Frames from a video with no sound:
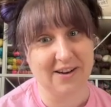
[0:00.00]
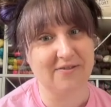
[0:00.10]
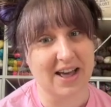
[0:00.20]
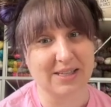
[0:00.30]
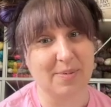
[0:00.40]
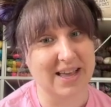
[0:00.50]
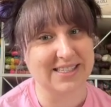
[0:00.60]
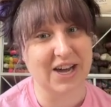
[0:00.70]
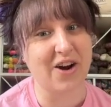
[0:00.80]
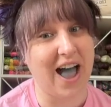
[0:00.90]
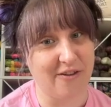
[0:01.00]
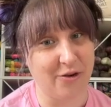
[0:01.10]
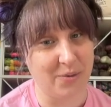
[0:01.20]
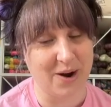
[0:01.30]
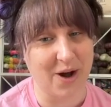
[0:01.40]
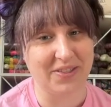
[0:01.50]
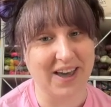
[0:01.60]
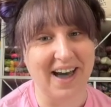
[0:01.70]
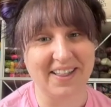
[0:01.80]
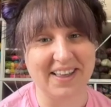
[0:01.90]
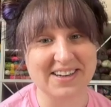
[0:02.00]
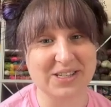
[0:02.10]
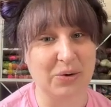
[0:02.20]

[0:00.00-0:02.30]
infest because they are everywhere on the island.